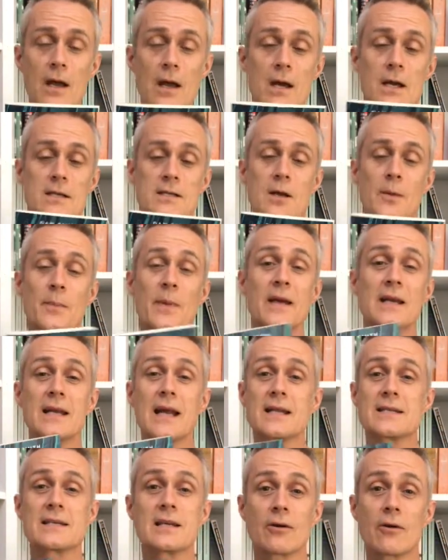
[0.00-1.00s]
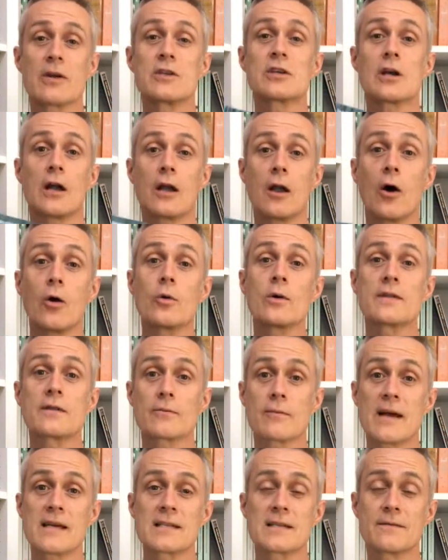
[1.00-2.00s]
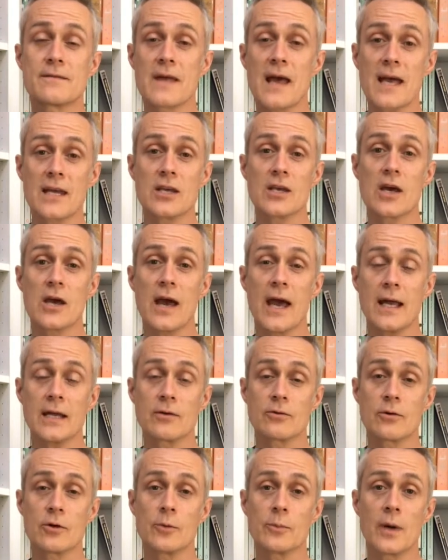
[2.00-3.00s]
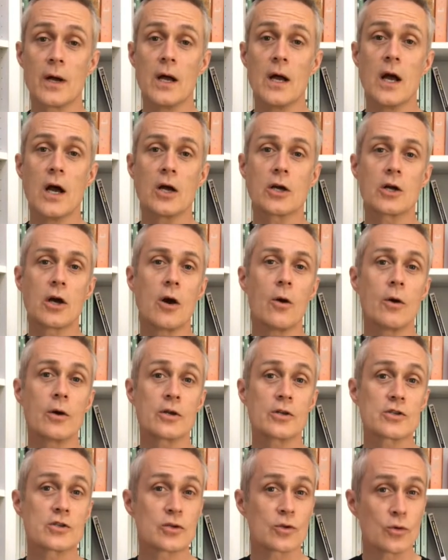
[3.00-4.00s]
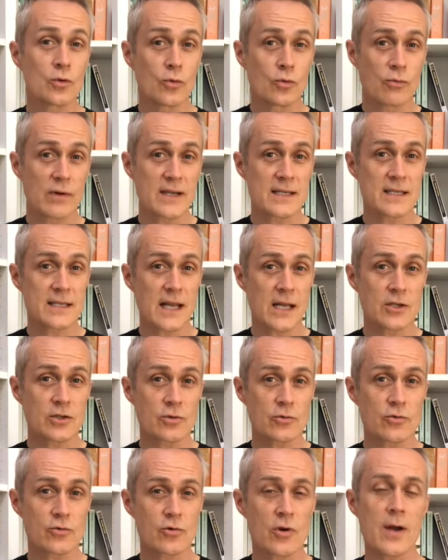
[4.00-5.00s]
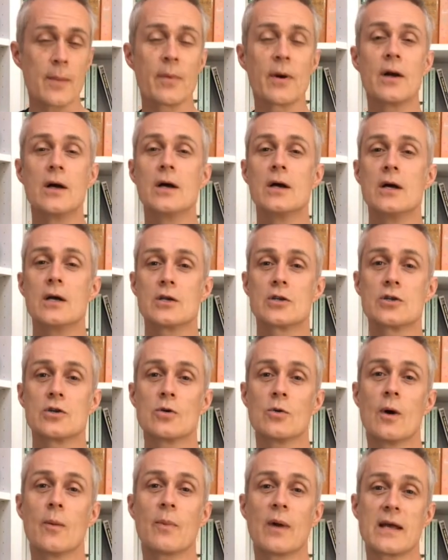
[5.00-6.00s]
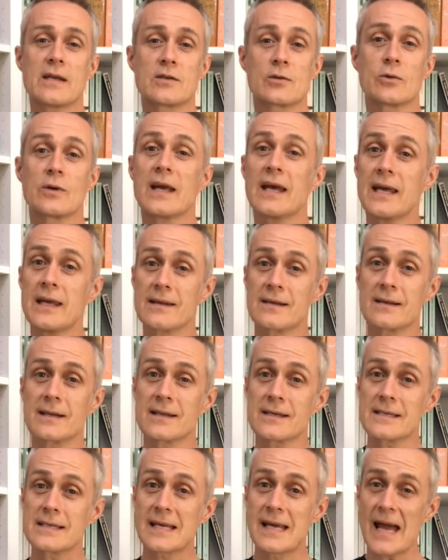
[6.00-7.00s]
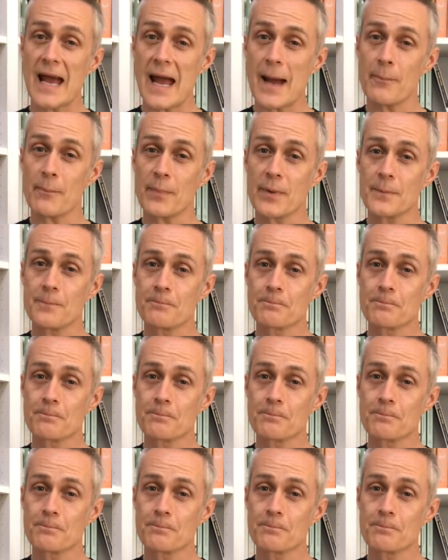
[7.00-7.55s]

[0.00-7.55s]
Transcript: So Pete, Nancy and Krish, along with the rest of their Year 8 group, go on a school residential trip to a place called Heathland Camp.